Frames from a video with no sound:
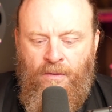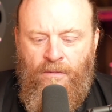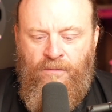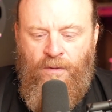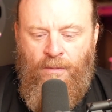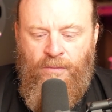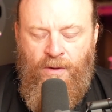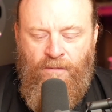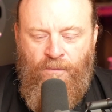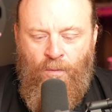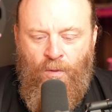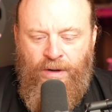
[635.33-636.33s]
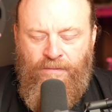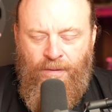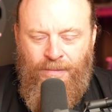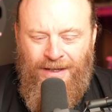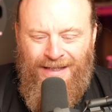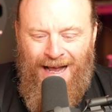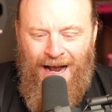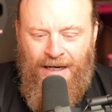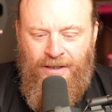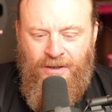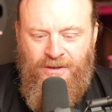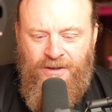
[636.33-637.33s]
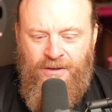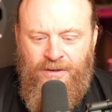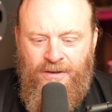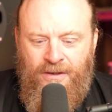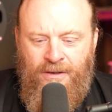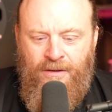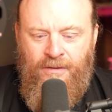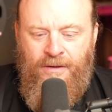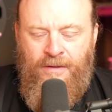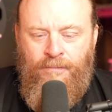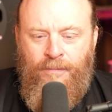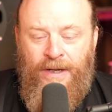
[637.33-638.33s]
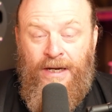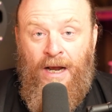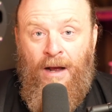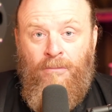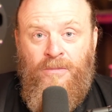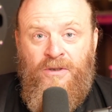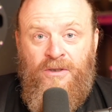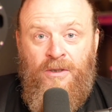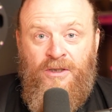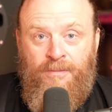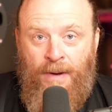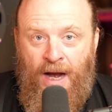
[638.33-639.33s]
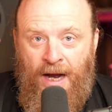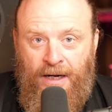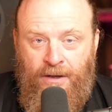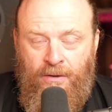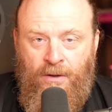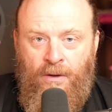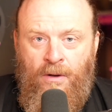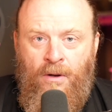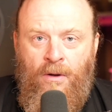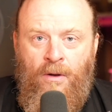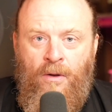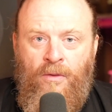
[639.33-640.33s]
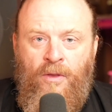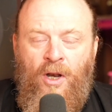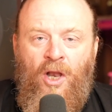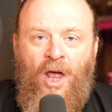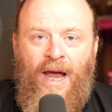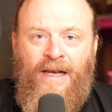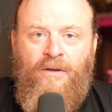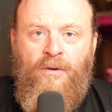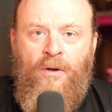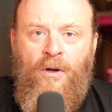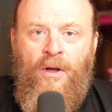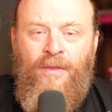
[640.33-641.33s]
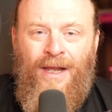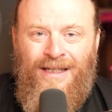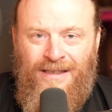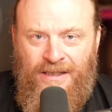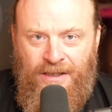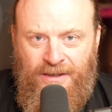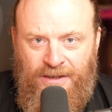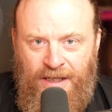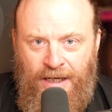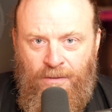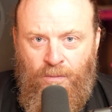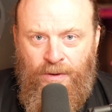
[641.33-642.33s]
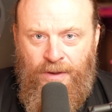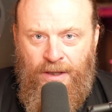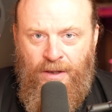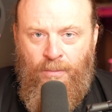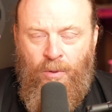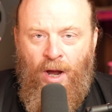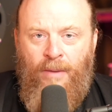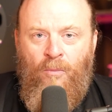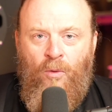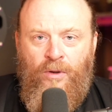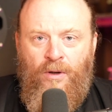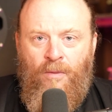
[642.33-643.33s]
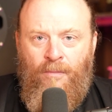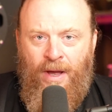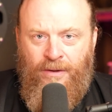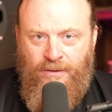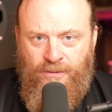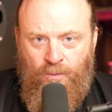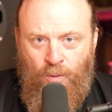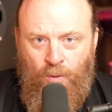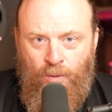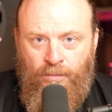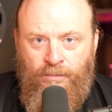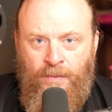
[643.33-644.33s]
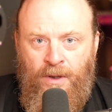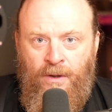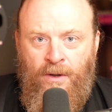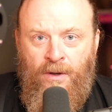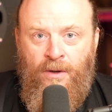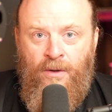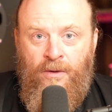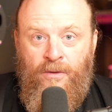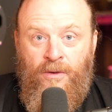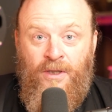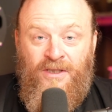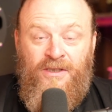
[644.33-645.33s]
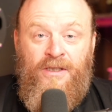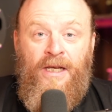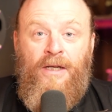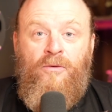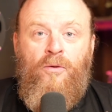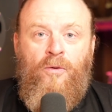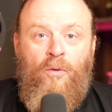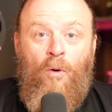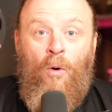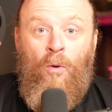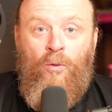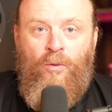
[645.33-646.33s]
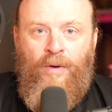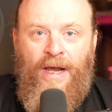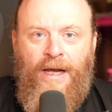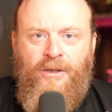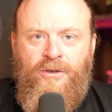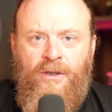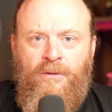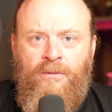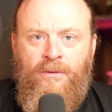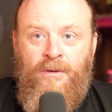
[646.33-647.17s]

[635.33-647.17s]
From the void, from the darkness, becomes the spark, the light that is the seed within the primordial mother's womb, the seed to all creation.